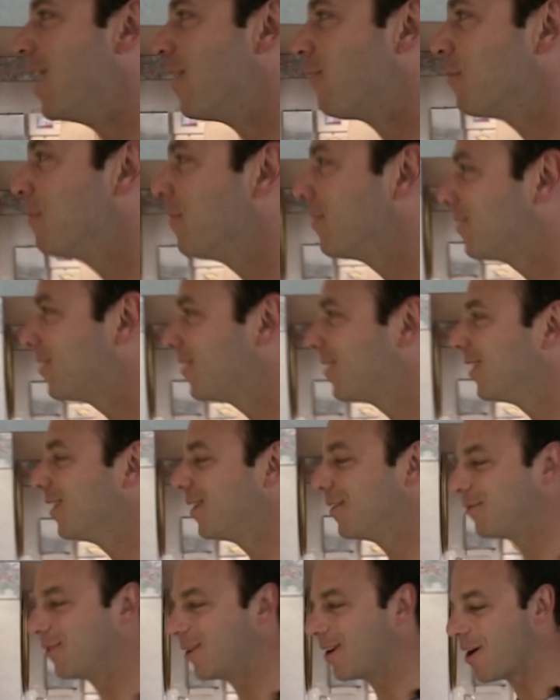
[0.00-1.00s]
never miss a
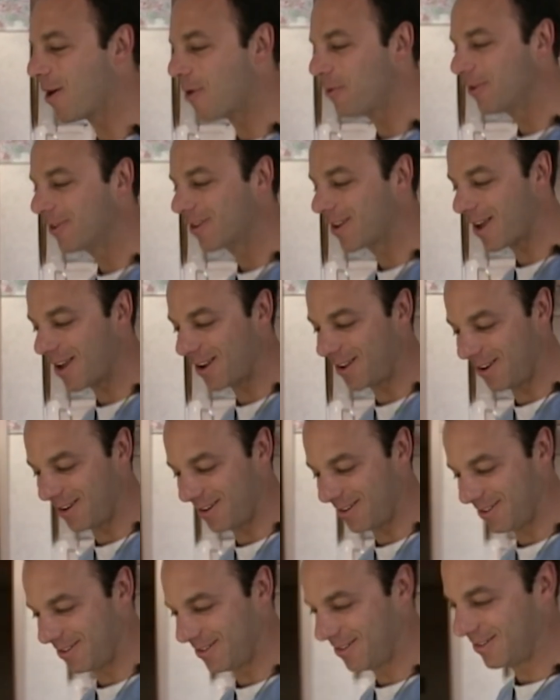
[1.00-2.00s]
delivery. I always get
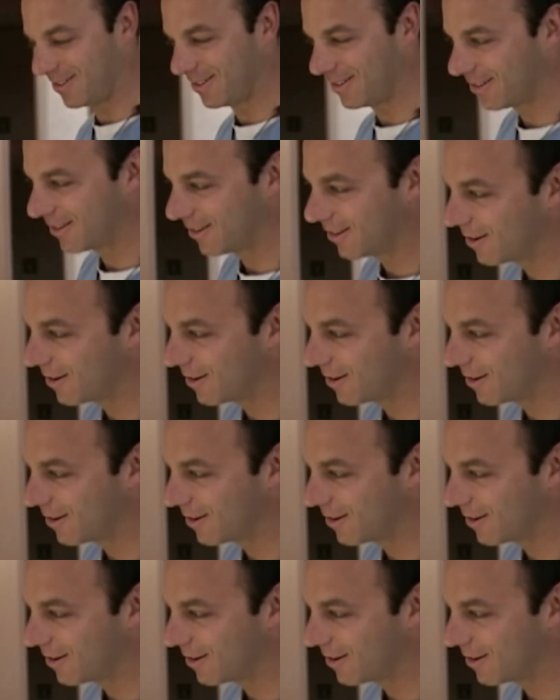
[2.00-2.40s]
here. Her